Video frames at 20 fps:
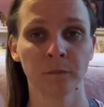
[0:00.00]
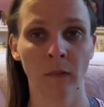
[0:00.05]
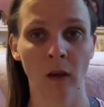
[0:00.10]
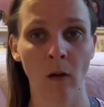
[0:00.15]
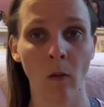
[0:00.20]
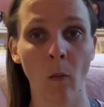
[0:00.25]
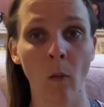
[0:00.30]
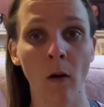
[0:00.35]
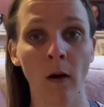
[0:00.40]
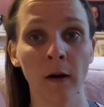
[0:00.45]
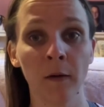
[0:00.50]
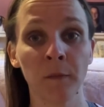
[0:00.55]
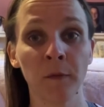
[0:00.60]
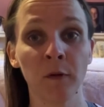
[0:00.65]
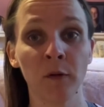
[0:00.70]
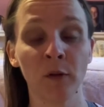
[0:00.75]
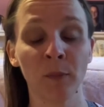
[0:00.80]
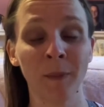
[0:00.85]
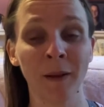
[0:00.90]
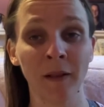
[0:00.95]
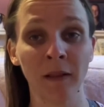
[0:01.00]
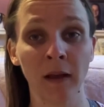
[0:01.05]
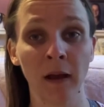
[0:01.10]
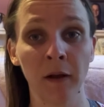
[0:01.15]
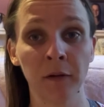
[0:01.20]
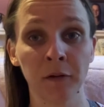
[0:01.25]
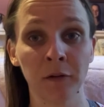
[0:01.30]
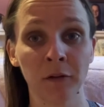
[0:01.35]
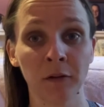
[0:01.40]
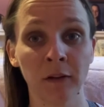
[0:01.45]
Or if you spill it
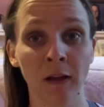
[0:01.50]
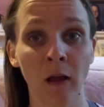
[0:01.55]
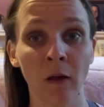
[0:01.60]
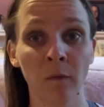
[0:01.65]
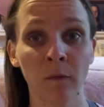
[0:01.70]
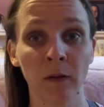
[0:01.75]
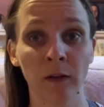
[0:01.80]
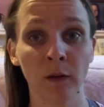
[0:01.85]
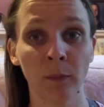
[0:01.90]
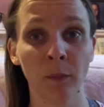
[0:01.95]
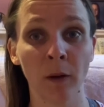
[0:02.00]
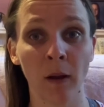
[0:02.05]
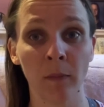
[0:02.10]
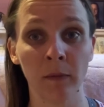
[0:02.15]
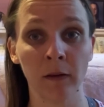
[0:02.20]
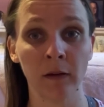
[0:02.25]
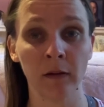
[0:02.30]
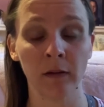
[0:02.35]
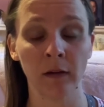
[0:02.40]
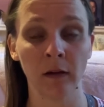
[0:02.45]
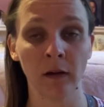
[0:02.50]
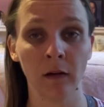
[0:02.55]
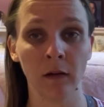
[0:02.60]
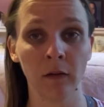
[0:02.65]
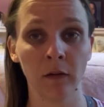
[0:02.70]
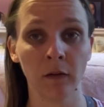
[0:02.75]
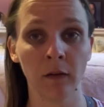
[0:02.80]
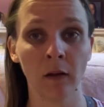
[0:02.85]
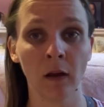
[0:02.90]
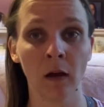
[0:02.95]
on yourself, it's probably going to
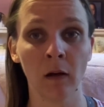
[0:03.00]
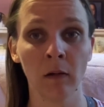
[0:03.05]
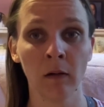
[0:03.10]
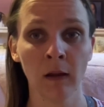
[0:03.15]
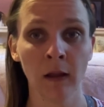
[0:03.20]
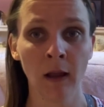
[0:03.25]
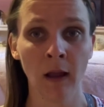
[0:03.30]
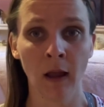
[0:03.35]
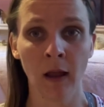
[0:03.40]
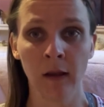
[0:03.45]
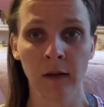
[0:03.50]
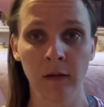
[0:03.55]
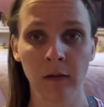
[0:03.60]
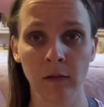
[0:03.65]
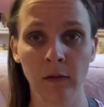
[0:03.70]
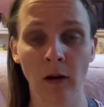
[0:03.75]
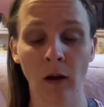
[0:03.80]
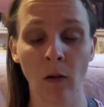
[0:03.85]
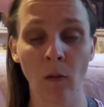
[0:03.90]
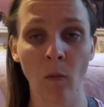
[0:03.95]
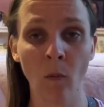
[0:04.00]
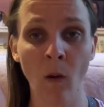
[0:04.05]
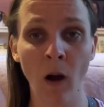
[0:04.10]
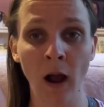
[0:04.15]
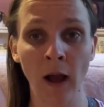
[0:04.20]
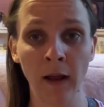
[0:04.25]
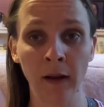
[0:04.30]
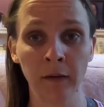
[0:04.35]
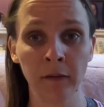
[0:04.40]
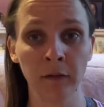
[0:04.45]
hurt. So you don't
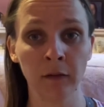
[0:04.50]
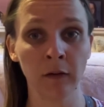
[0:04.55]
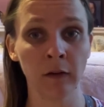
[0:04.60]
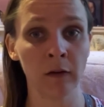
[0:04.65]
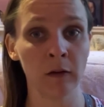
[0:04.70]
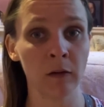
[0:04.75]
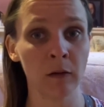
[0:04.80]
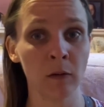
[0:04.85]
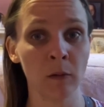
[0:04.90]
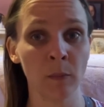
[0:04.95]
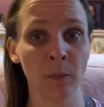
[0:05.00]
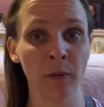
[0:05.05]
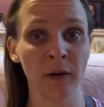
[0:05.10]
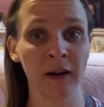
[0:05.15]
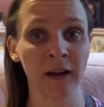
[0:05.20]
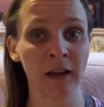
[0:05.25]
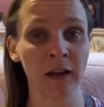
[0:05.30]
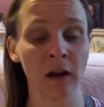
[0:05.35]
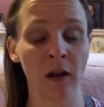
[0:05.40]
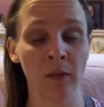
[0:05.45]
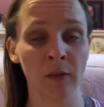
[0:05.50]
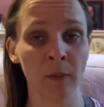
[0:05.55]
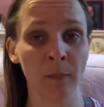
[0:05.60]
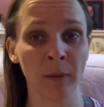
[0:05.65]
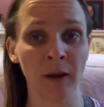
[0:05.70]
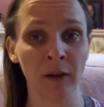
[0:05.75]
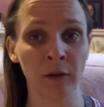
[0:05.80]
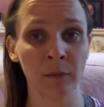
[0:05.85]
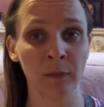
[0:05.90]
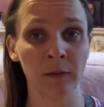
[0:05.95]
want to bring it on the
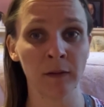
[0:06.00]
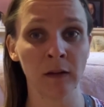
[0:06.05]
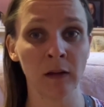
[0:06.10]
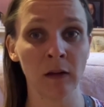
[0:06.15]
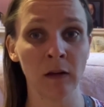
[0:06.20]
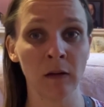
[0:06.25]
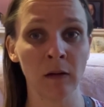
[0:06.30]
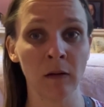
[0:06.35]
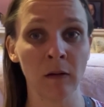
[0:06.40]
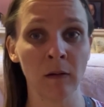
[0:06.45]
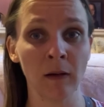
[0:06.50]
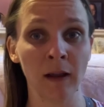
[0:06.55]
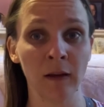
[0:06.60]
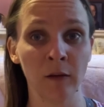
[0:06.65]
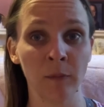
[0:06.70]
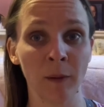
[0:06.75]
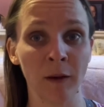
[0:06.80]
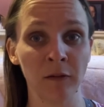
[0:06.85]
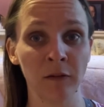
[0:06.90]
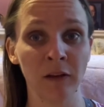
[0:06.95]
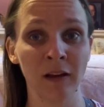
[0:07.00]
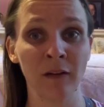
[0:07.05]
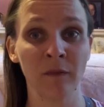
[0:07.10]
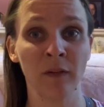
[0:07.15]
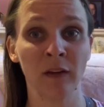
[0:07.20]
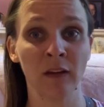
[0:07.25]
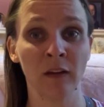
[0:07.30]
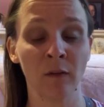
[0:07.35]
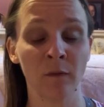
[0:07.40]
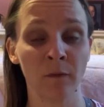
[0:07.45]
bus with you, especially if
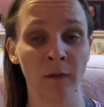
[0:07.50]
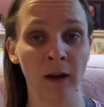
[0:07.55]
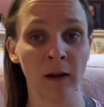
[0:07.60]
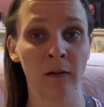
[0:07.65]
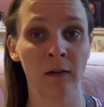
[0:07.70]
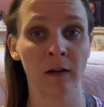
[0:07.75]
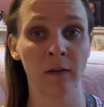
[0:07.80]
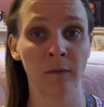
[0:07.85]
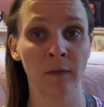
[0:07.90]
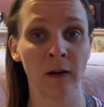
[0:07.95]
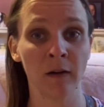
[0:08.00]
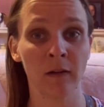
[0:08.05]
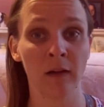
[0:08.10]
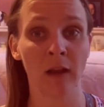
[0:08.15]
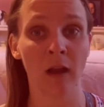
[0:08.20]
it's a very, very